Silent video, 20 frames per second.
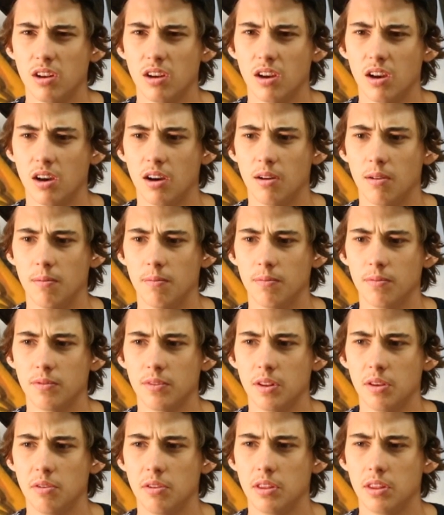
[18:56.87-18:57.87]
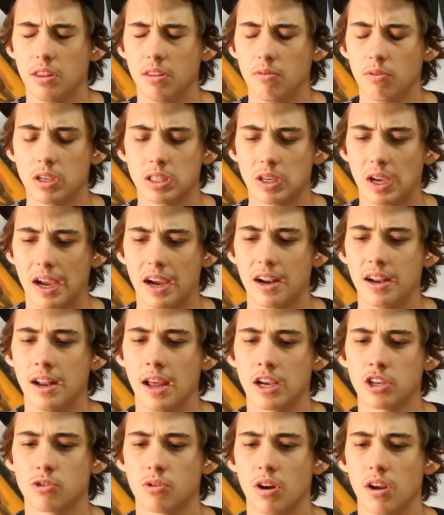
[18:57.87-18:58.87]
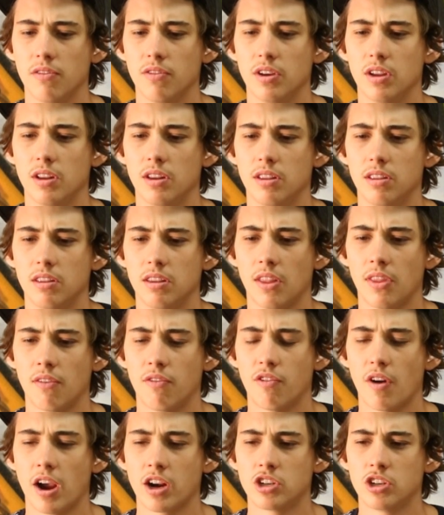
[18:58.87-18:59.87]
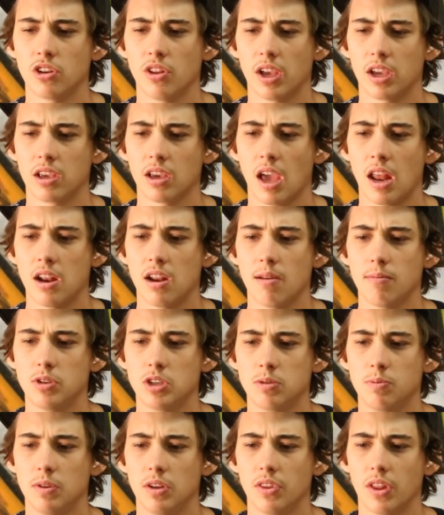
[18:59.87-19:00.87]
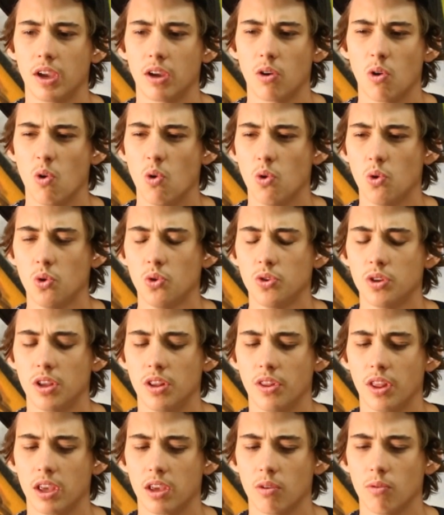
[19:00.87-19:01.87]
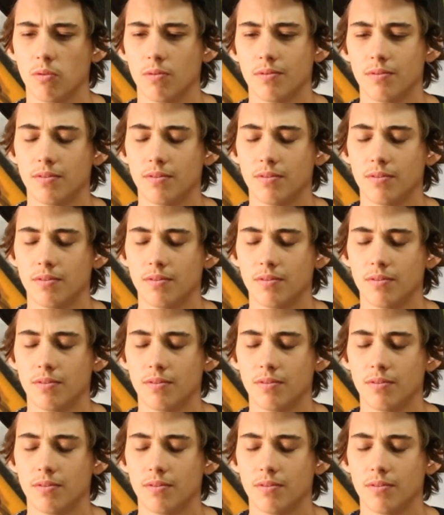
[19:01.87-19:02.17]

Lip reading: because I got an x-ray of it, and then the fracture like ended up just being like old, and like it